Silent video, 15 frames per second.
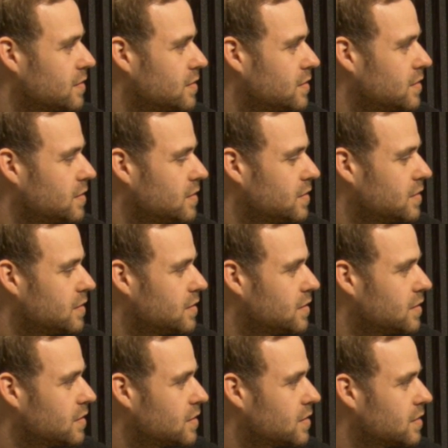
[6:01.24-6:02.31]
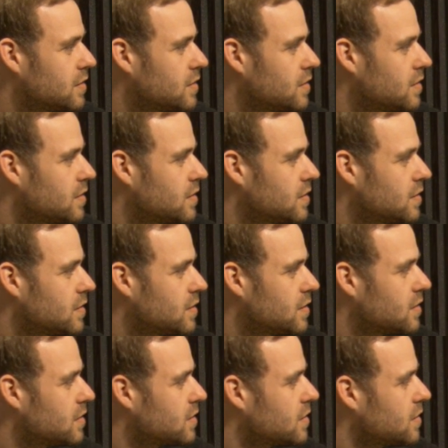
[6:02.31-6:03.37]

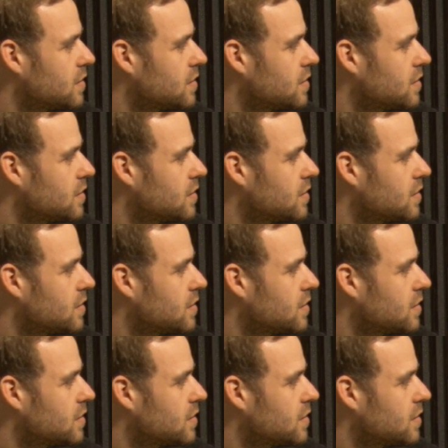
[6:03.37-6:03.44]
The person shown says nothing.